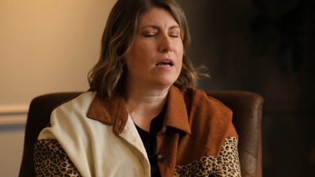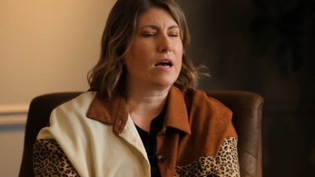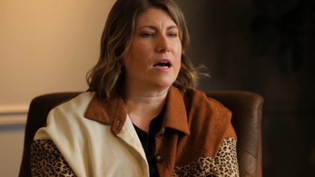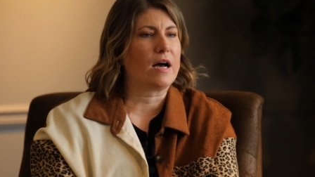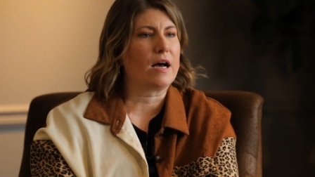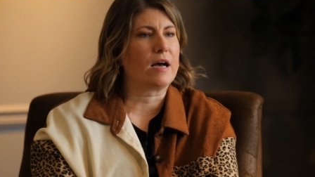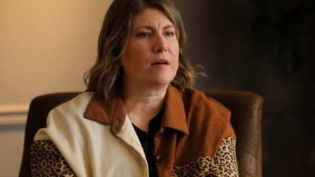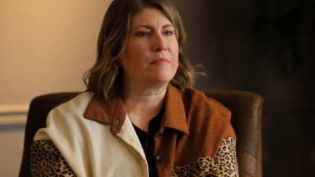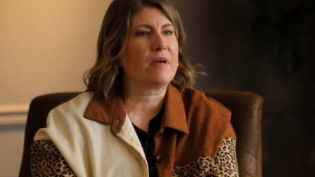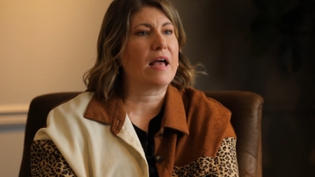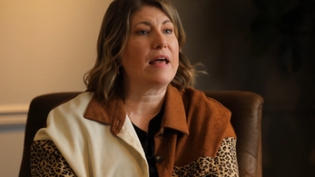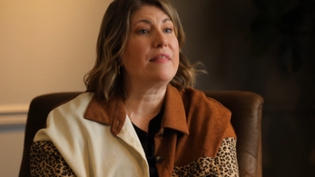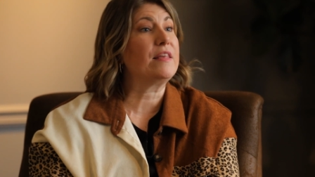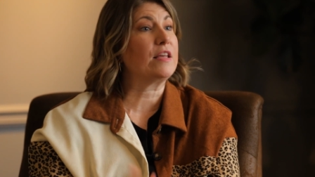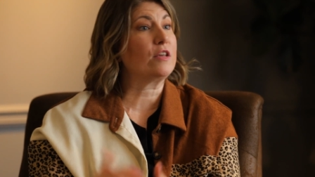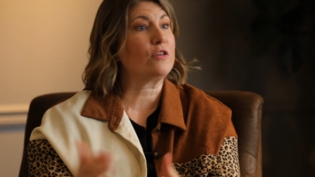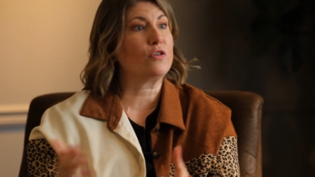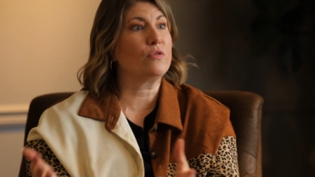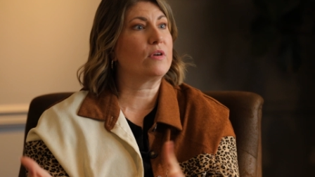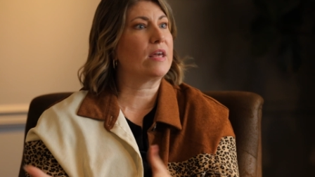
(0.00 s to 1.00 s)
Yeah. Um, and
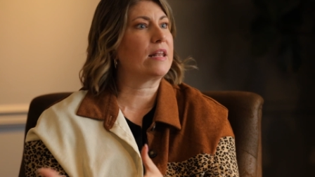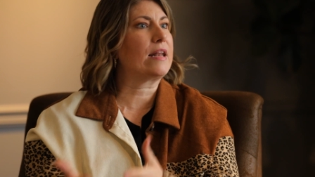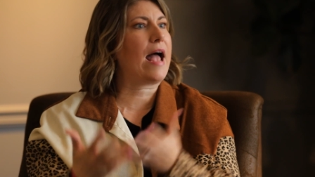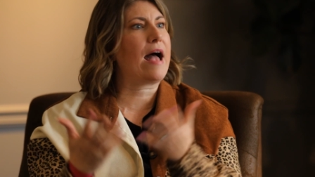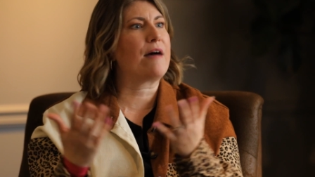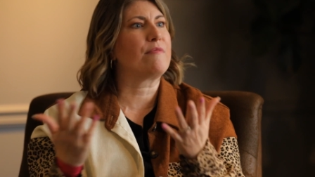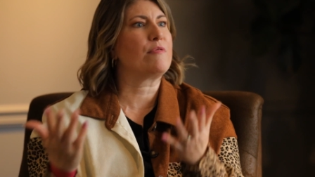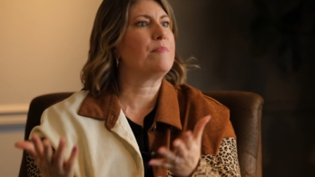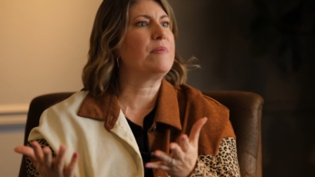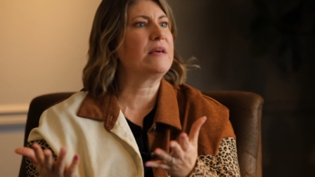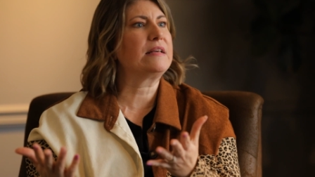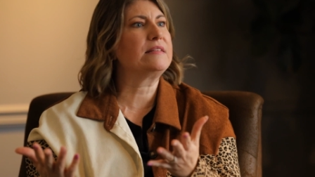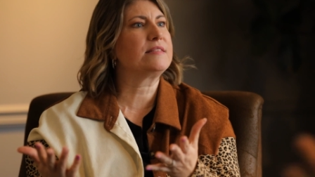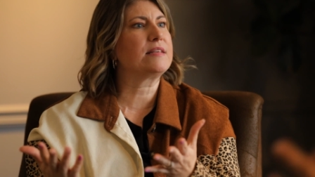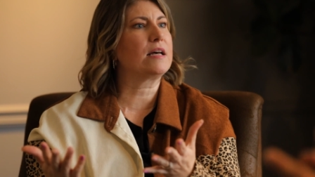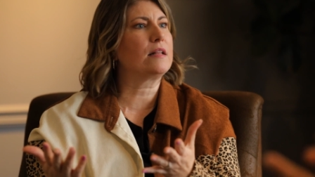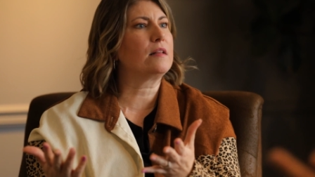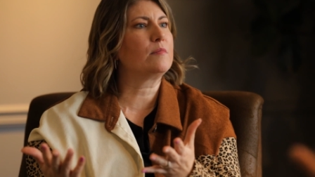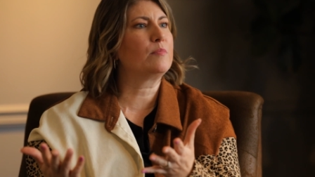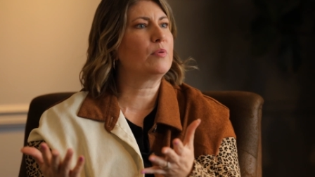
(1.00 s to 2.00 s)
that you get to have a big
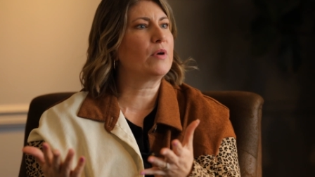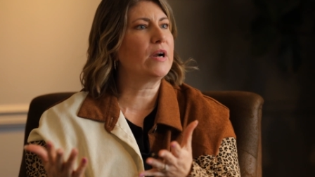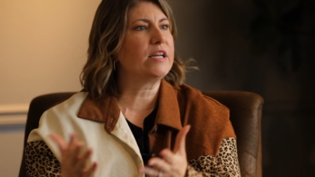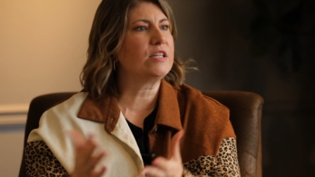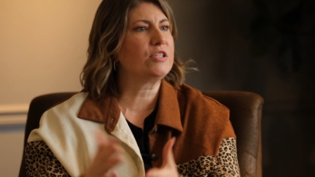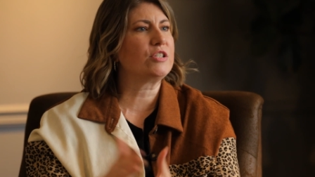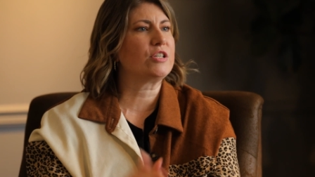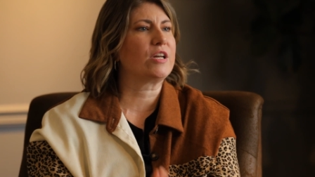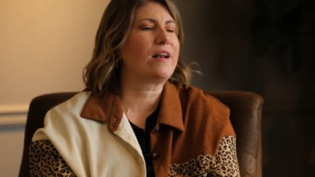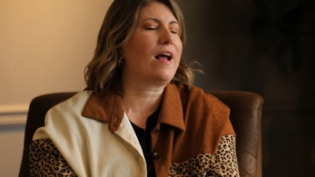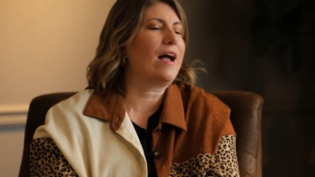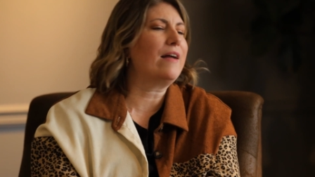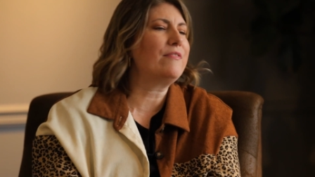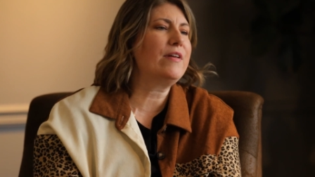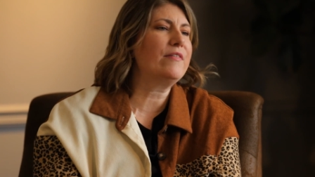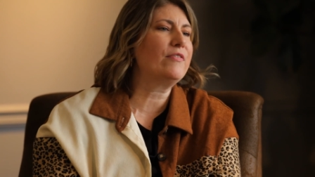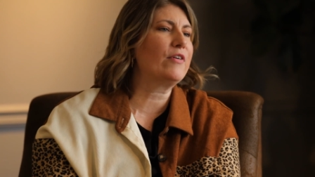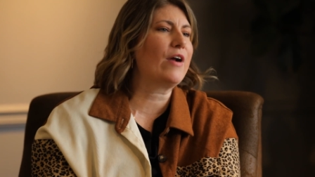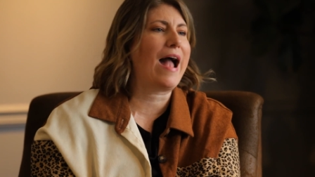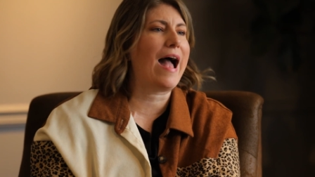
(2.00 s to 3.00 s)
celebration. I've
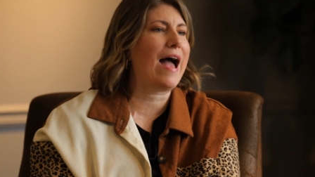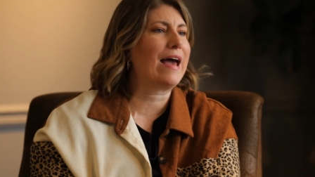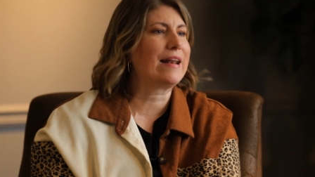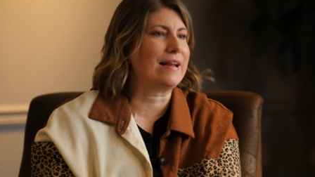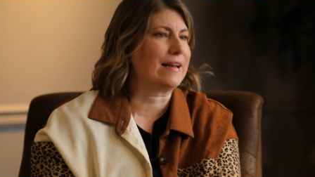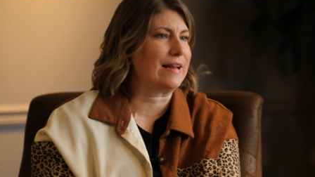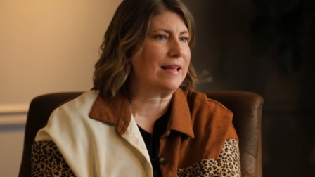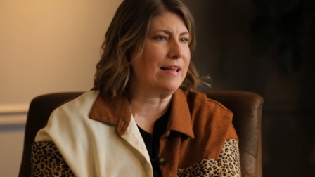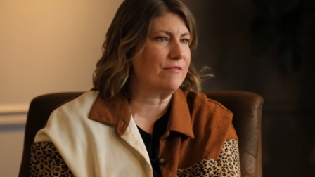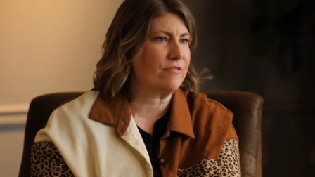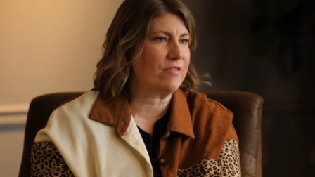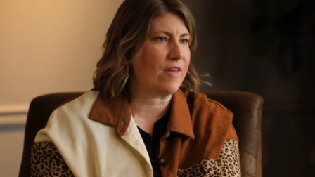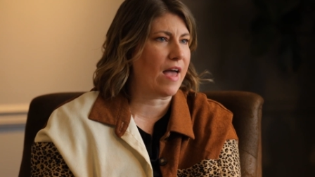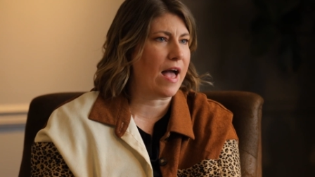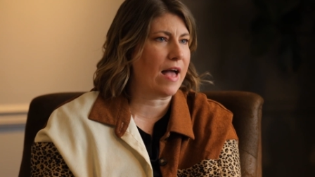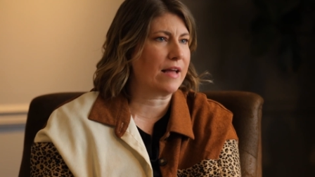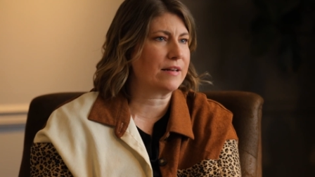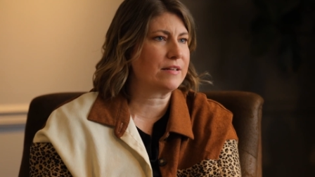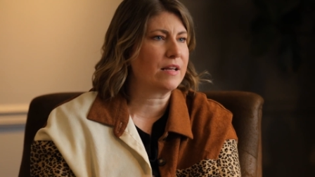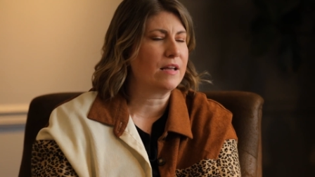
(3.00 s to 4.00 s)
never had any of
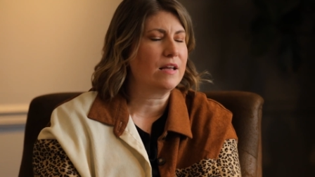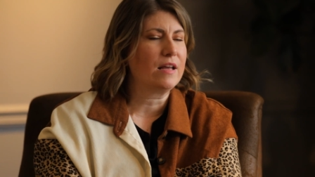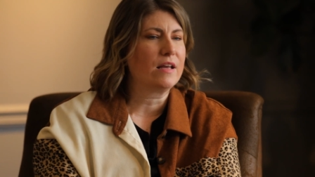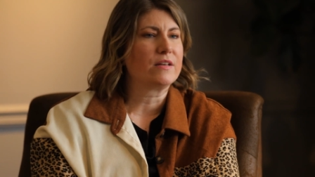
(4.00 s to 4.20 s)
that.